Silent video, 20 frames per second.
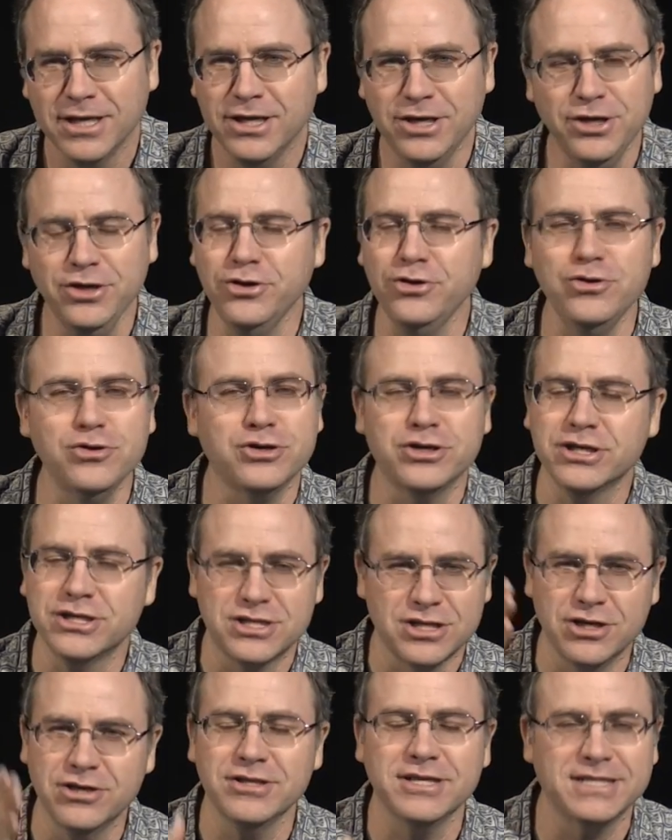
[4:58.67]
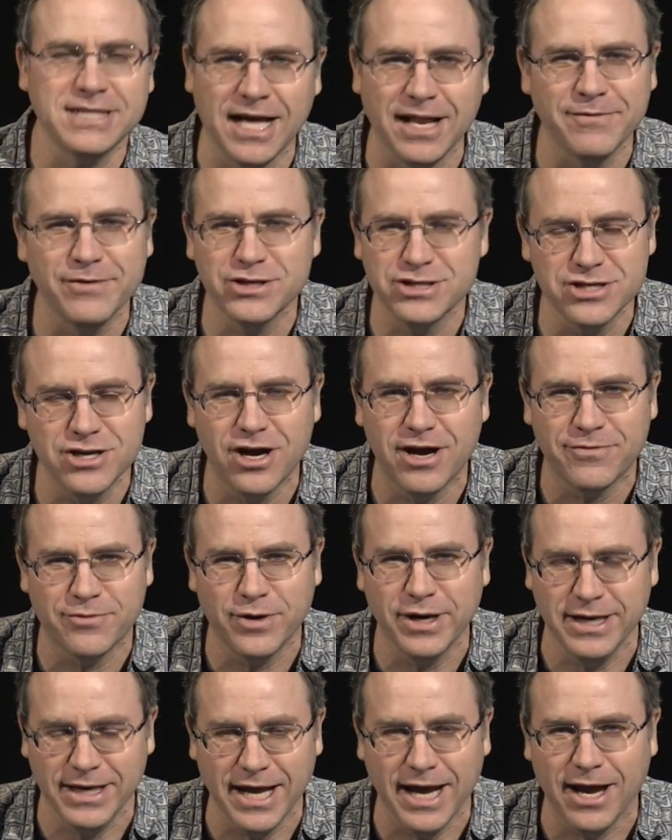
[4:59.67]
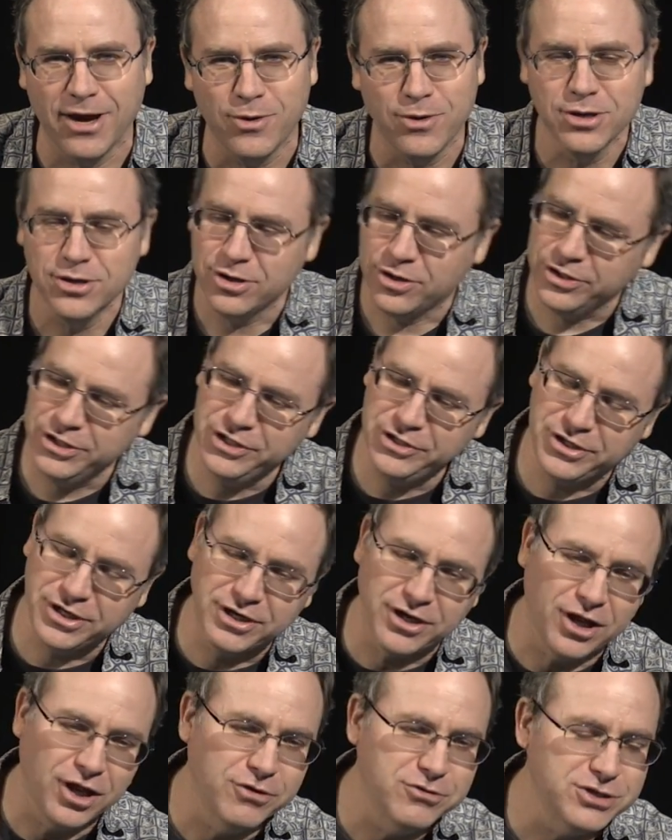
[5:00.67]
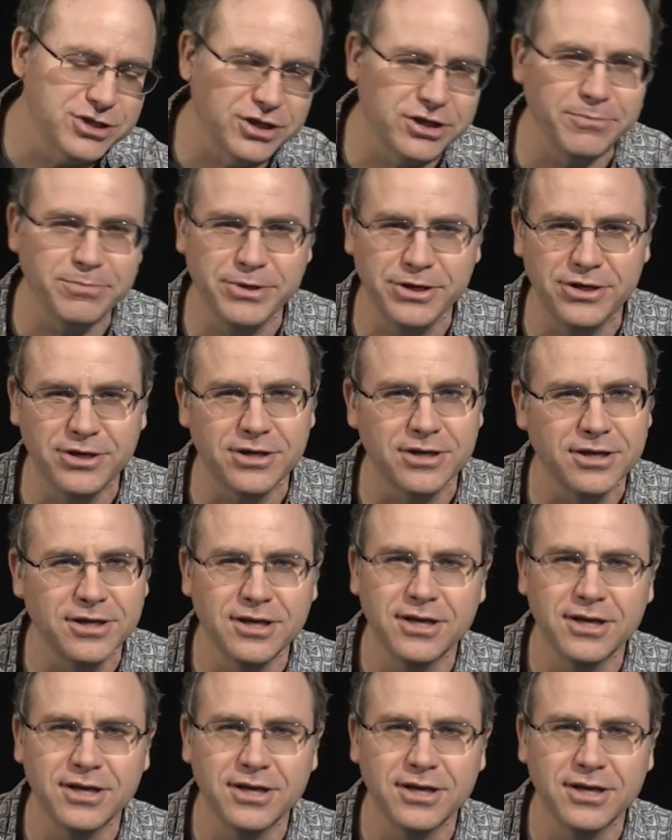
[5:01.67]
You could turn the television off right now, or you could close your computer.